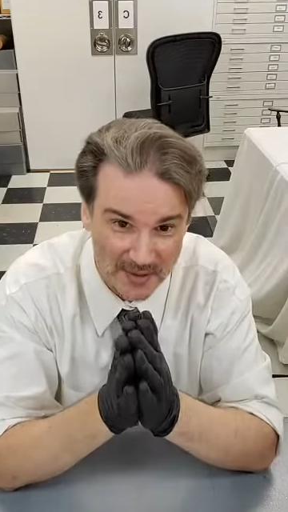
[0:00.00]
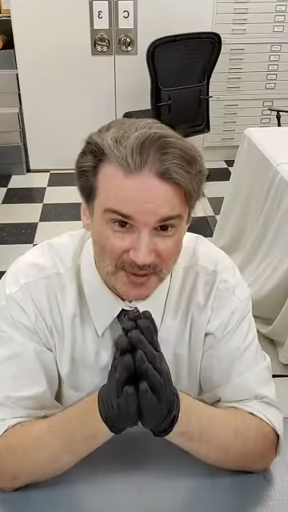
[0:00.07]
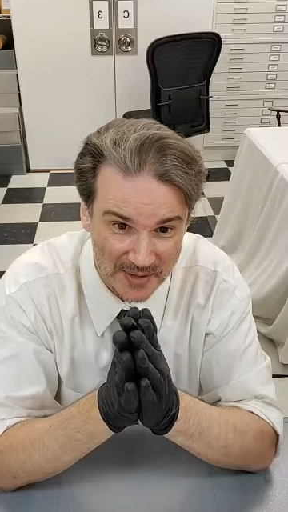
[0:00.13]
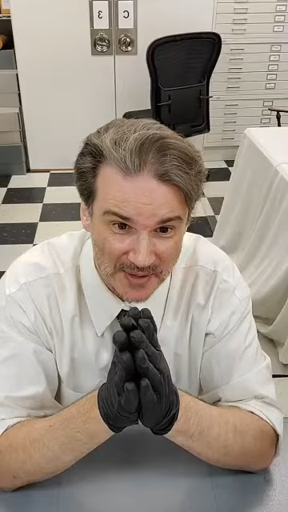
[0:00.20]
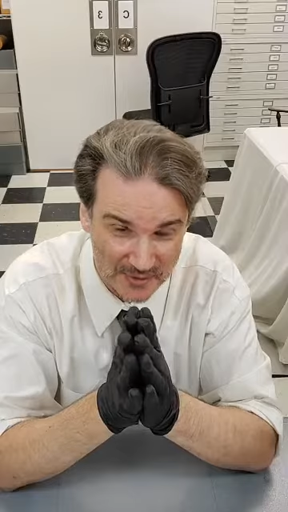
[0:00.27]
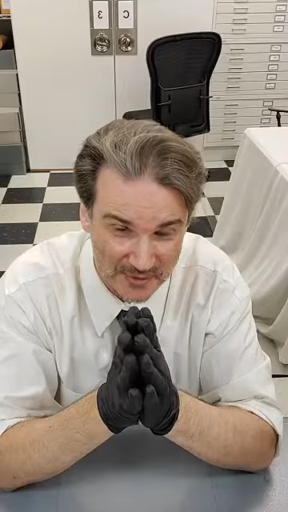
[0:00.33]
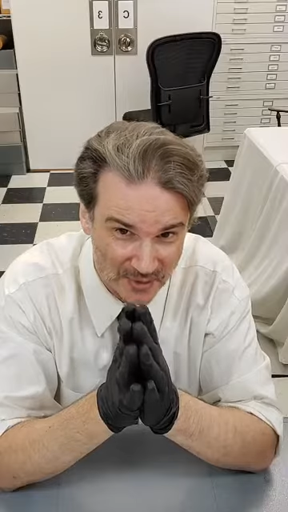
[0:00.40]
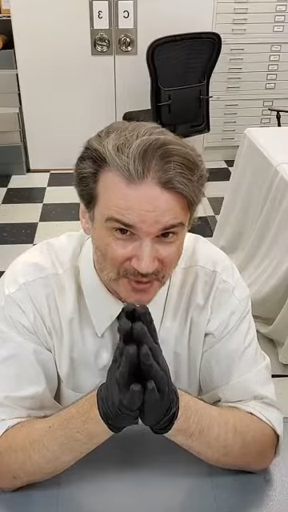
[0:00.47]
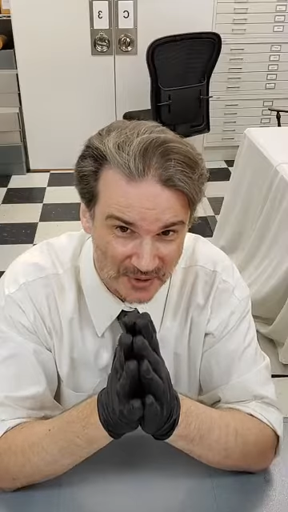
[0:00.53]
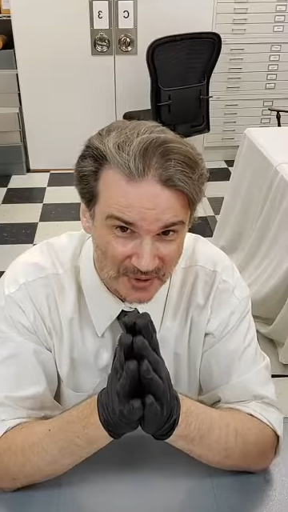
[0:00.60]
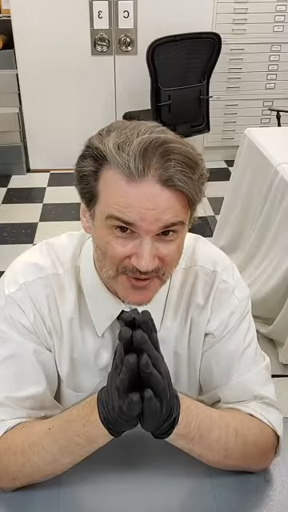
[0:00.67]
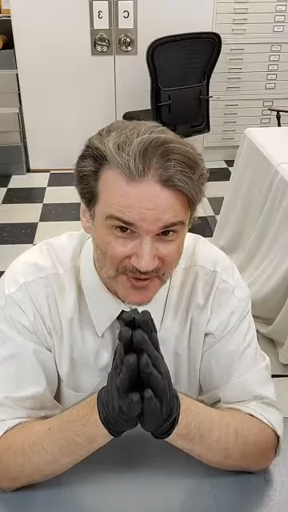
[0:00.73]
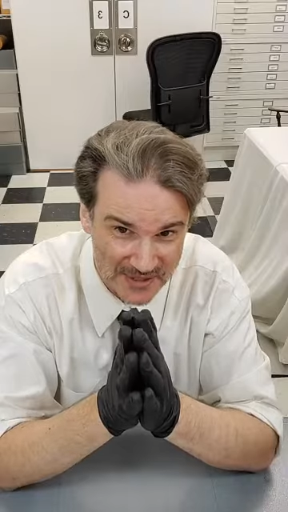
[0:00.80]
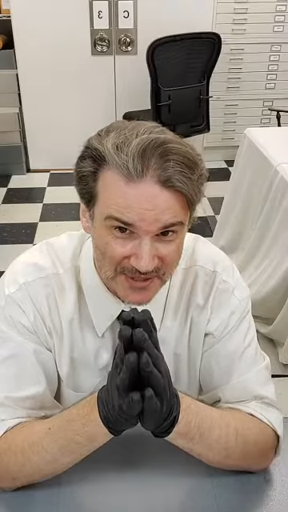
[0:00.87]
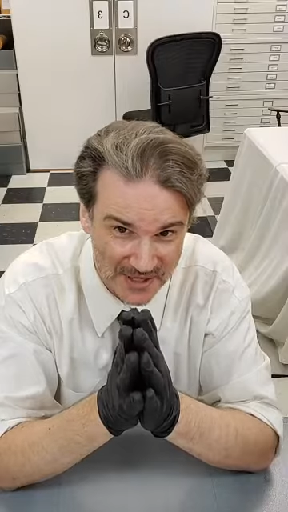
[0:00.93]
We have some cool
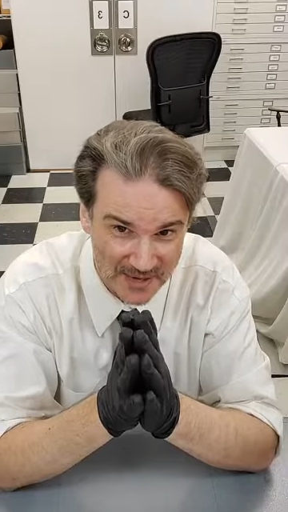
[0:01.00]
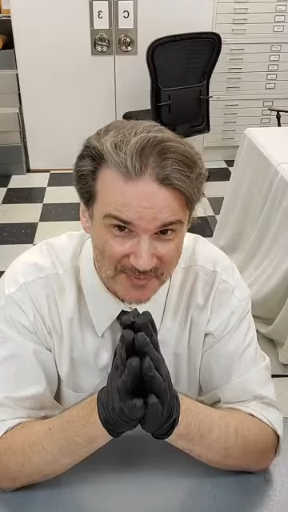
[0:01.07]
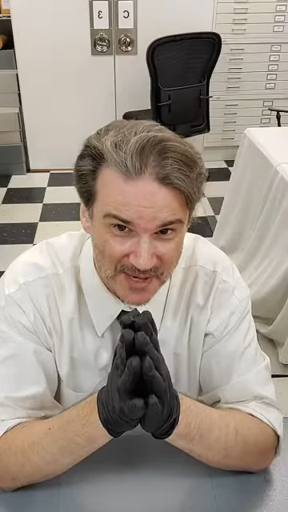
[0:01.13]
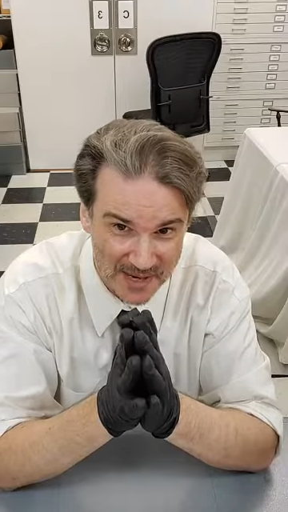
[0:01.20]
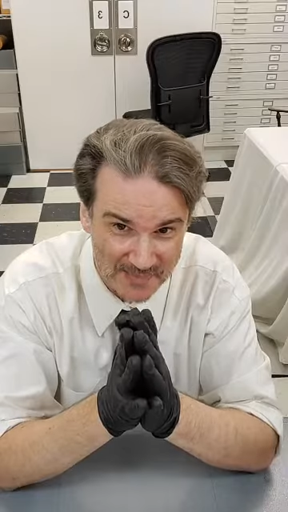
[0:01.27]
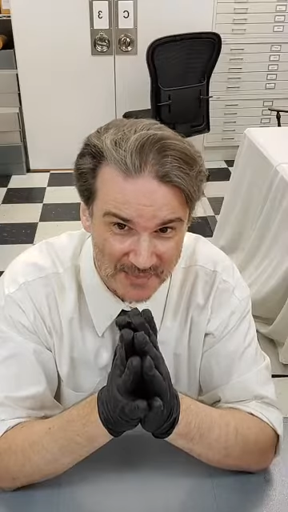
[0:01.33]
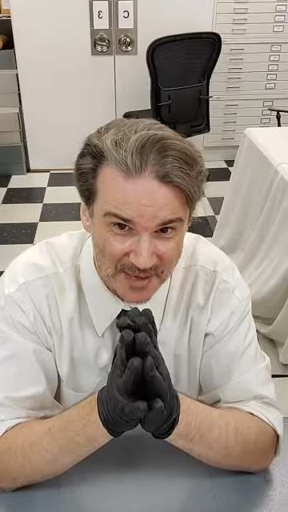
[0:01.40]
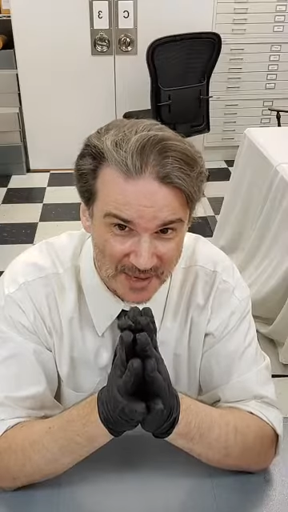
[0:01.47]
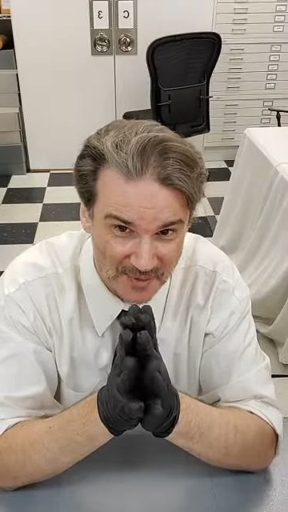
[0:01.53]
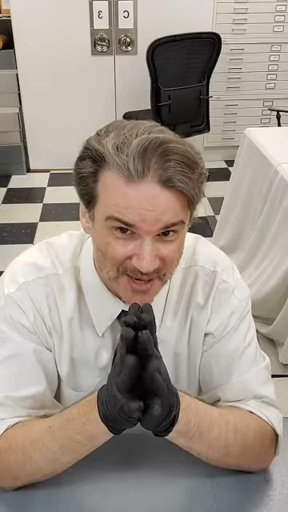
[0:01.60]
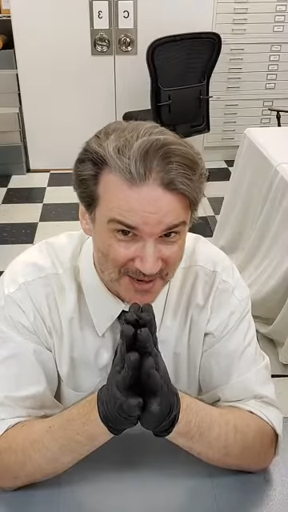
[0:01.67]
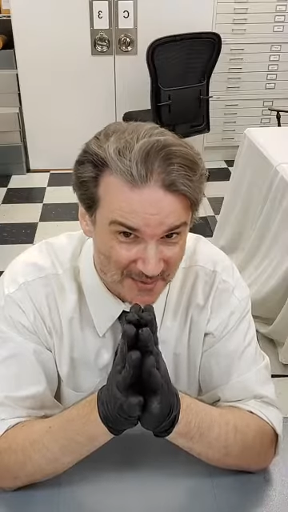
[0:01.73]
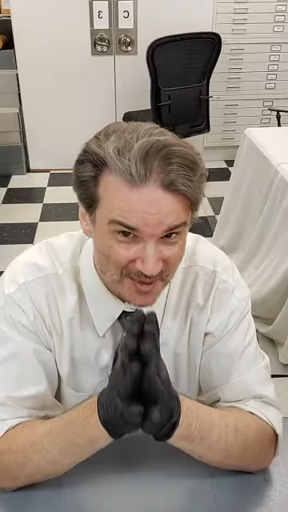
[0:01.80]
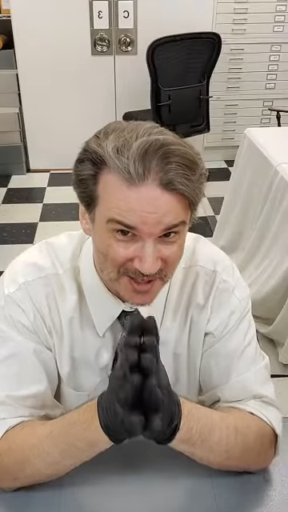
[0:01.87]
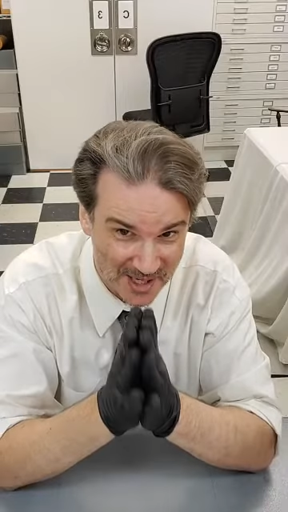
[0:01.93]
events coming up. We
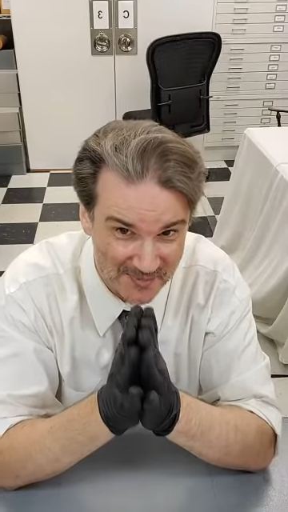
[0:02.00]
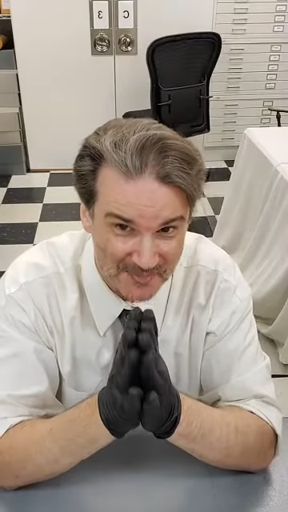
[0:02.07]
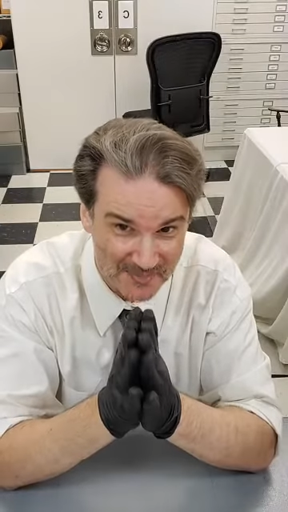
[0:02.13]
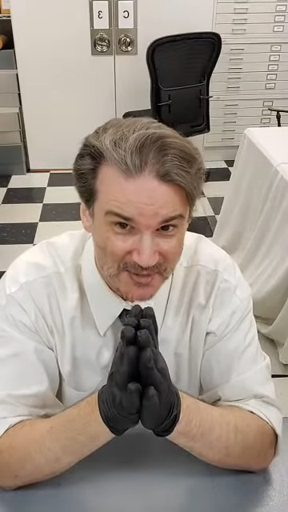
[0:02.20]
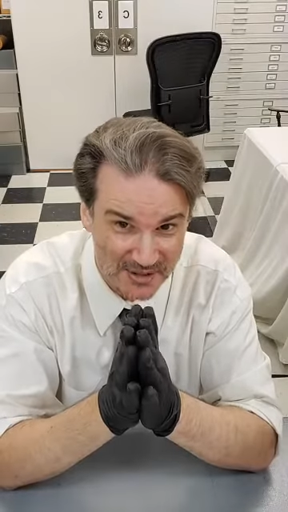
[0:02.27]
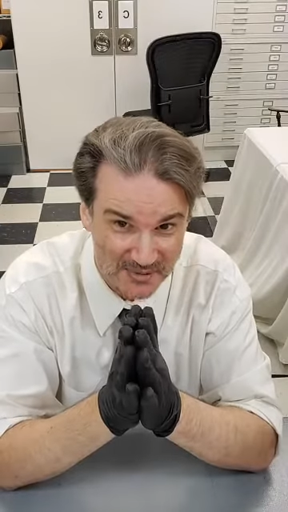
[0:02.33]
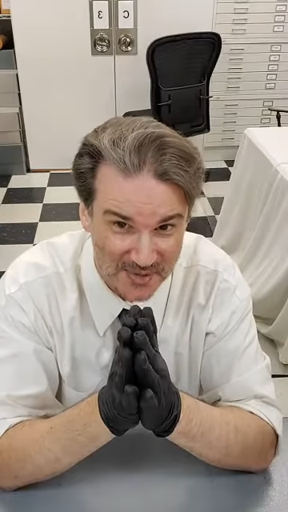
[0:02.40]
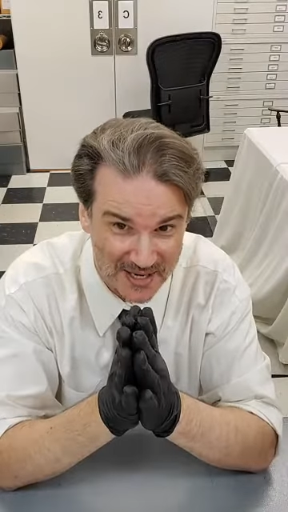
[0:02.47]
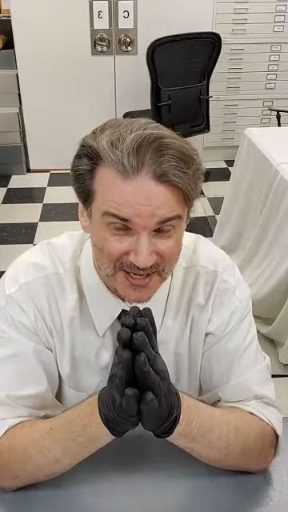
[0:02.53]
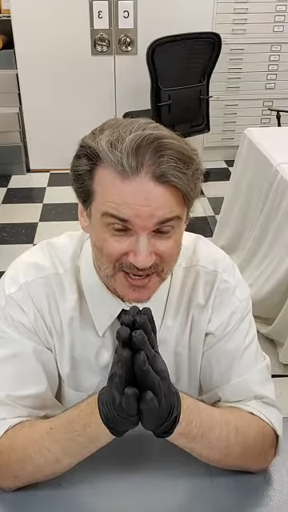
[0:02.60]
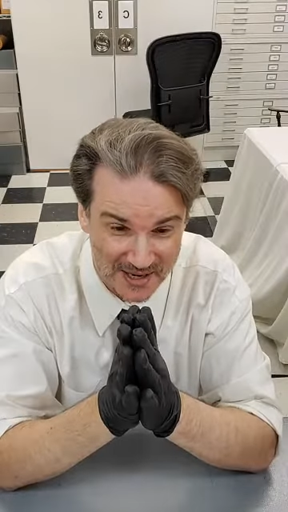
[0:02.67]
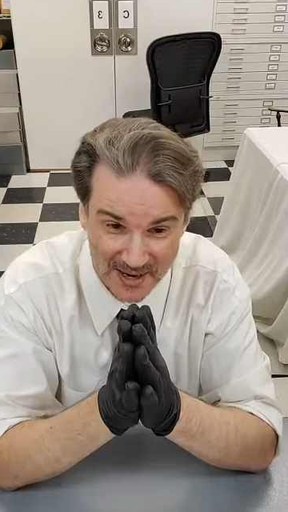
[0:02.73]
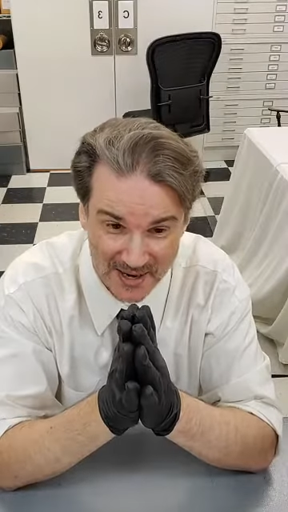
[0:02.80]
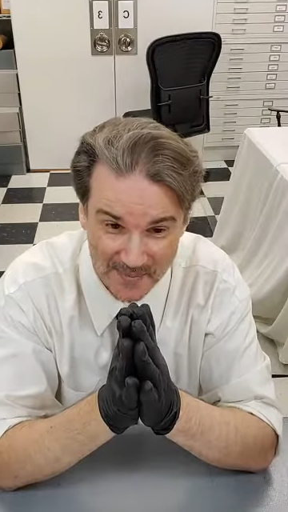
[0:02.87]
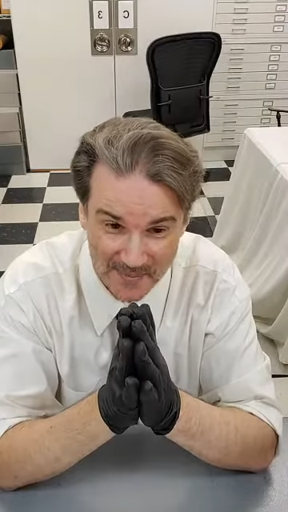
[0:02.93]
have one coming up this week
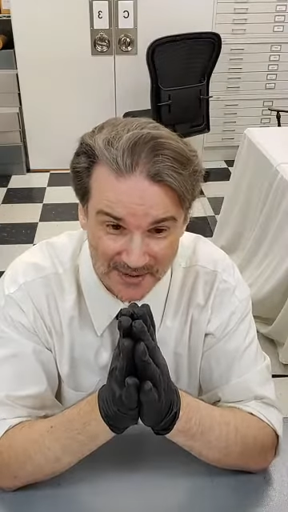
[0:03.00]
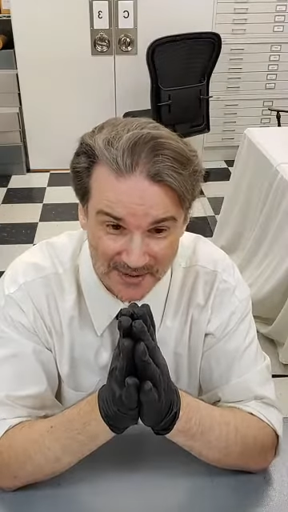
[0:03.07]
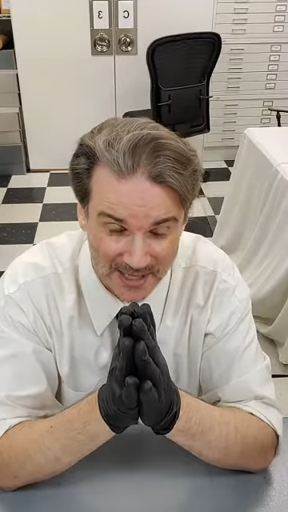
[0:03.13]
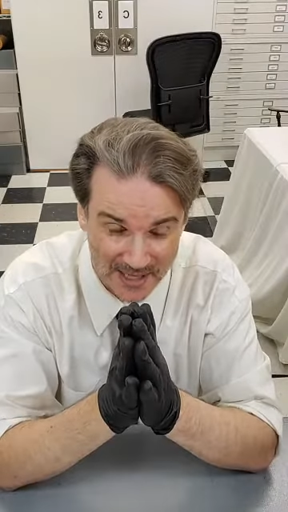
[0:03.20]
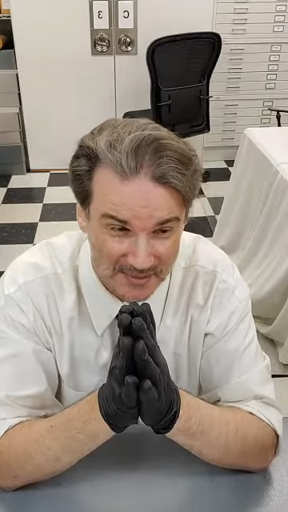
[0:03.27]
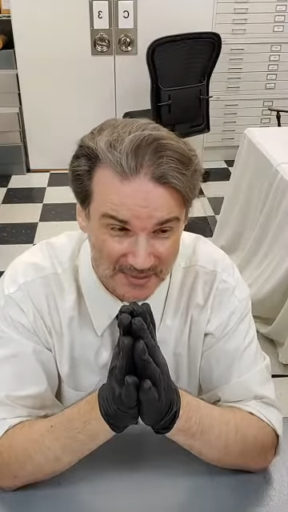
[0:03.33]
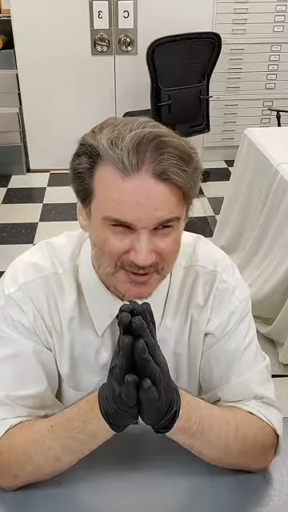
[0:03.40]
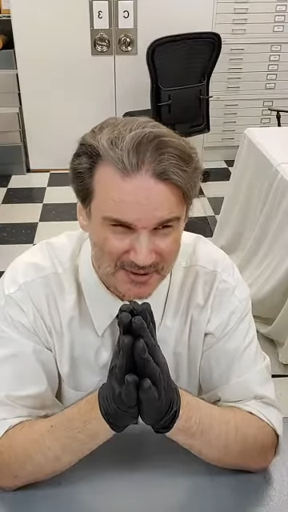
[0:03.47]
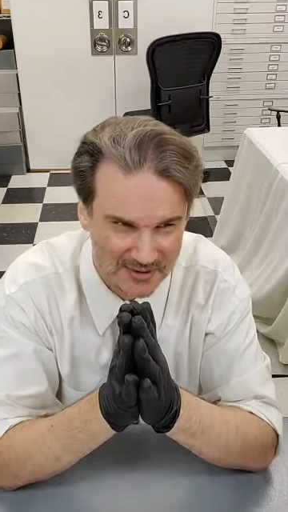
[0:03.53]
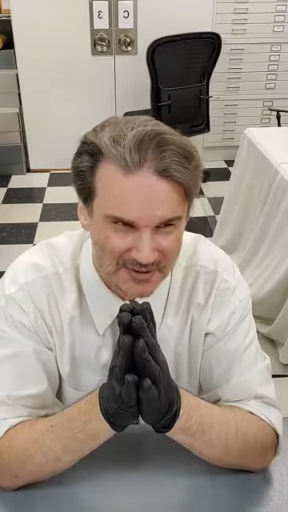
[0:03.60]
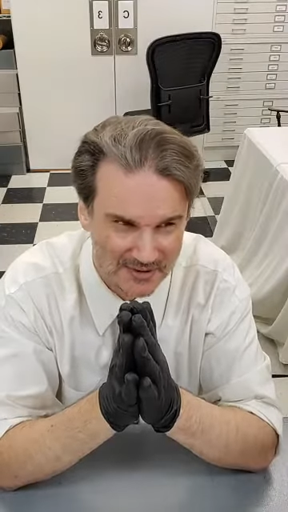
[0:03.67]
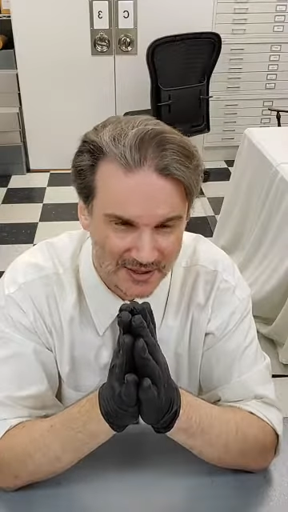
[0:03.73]
at Typesets.